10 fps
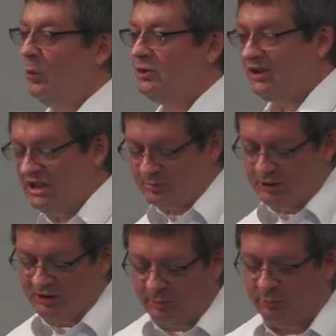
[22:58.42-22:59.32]
Which leads
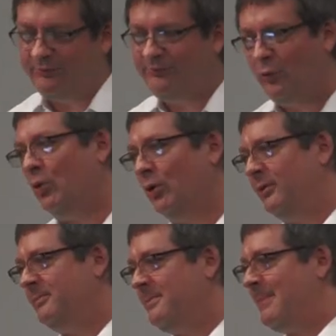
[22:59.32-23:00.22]
me to number
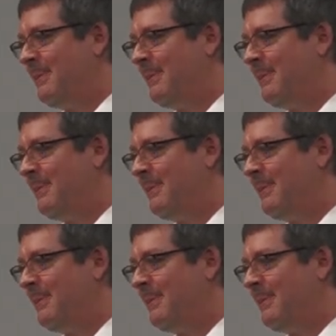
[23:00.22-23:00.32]
four.